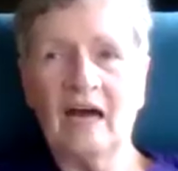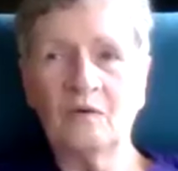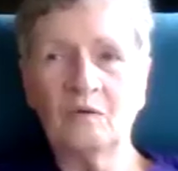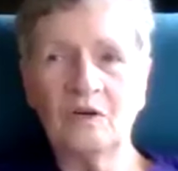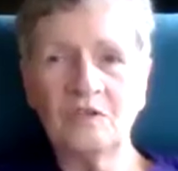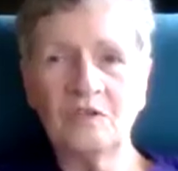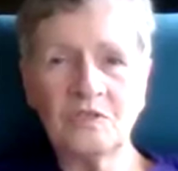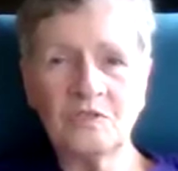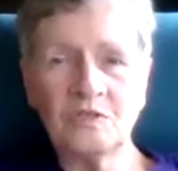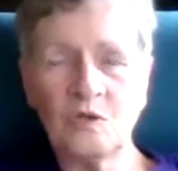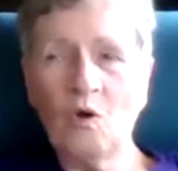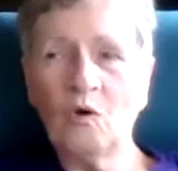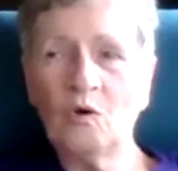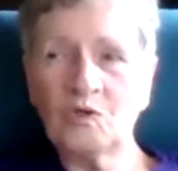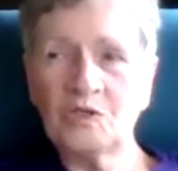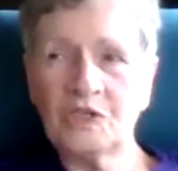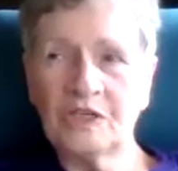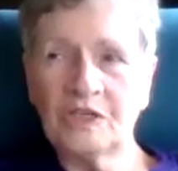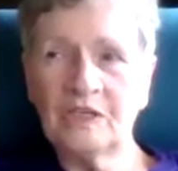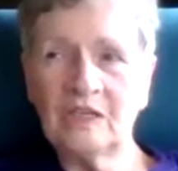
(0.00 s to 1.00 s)
was a
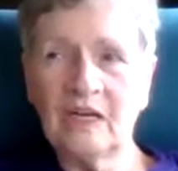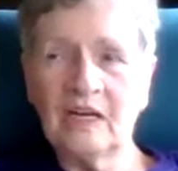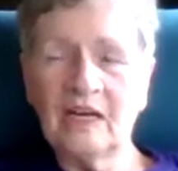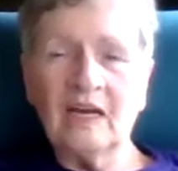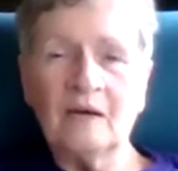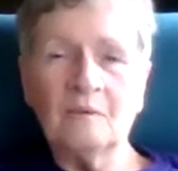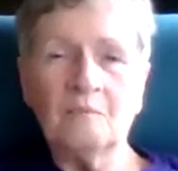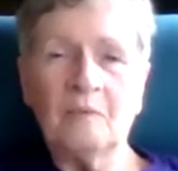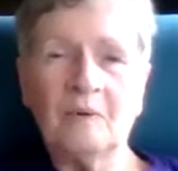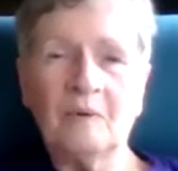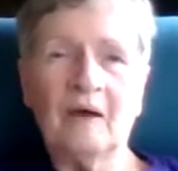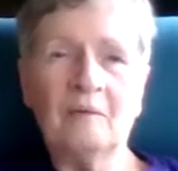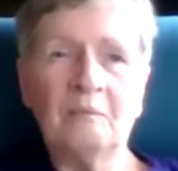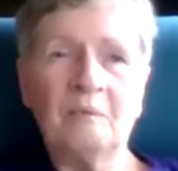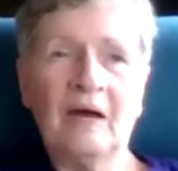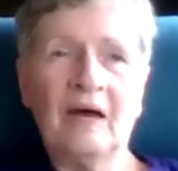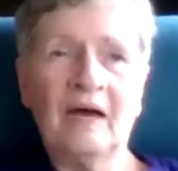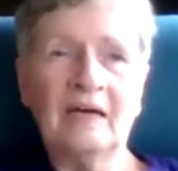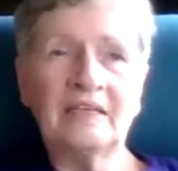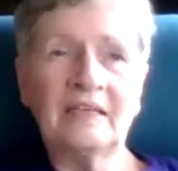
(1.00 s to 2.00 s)
soldier,
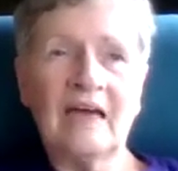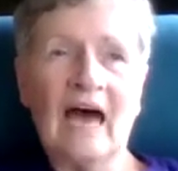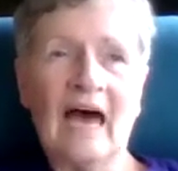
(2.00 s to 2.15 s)
but